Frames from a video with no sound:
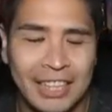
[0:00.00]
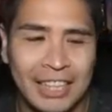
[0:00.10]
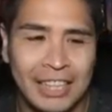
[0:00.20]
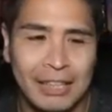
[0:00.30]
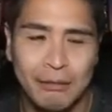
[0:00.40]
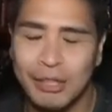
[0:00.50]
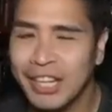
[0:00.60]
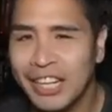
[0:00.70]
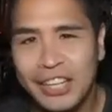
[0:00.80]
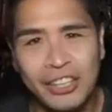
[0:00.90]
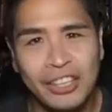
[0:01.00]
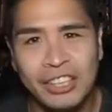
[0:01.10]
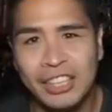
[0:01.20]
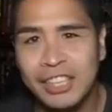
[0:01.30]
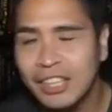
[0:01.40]
If you get in
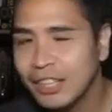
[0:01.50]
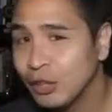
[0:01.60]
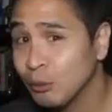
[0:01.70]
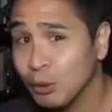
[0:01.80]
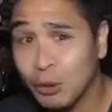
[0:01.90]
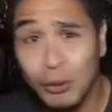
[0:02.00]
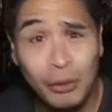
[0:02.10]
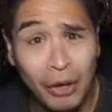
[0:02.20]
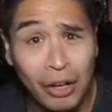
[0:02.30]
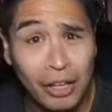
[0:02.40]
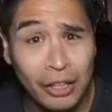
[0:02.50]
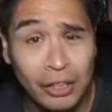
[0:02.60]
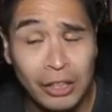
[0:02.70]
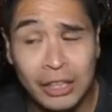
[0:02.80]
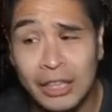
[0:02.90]
early, you recruit hard
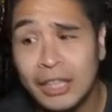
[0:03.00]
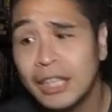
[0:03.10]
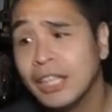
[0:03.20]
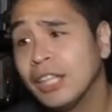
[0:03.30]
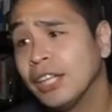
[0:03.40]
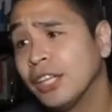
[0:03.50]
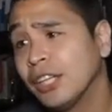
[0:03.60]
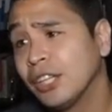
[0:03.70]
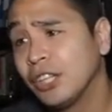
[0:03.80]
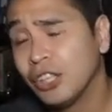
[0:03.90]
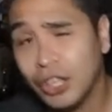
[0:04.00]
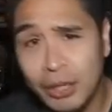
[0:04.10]
early, you're